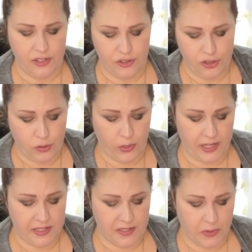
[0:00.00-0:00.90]

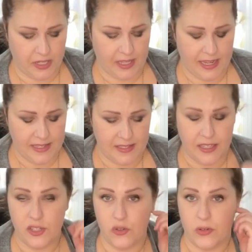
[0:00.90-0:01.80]
joints where glass is
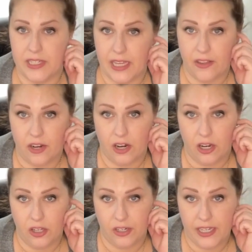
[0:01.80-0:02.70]
going to join together are
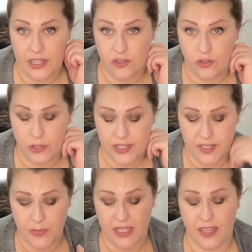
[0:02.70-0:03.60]
called hinge joints,
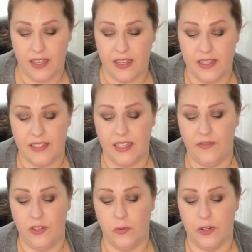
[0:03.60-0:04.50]
because if
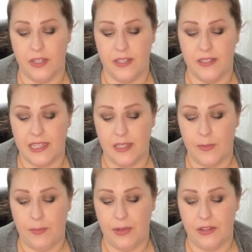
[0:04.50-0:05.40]
you were to set them
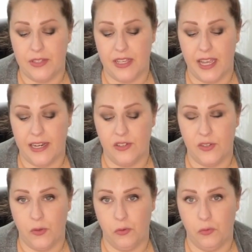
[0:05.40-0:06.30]
up on their side and just
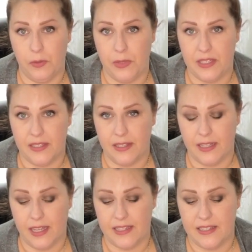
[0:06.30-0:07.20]
hold one piece of the
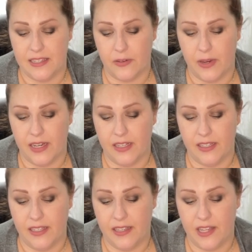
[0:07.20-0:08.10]
glass,
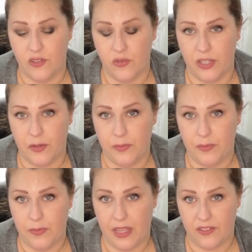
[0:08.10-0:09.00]
theoretically that joint could
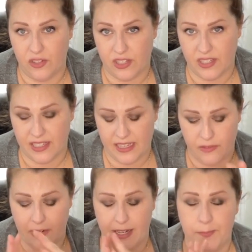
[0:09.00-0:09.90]
bend just like that,
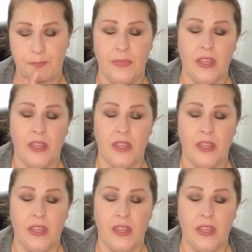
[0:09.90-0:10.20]
right?